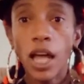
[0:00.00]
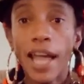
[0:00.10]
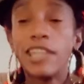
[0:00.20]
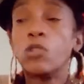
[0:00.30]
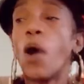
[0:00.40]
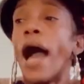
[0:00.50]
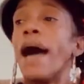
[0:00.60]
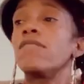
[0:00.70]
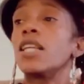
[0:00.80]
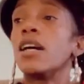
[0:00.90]
and you
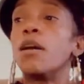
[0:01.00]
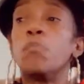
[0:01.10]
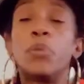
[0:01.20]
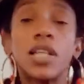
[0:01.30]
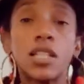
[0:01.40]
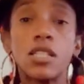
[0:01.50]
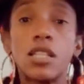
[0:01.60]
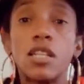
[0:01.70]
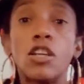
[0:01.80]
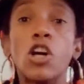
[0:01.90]
have the
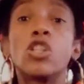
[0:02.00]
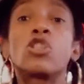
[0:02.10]
ability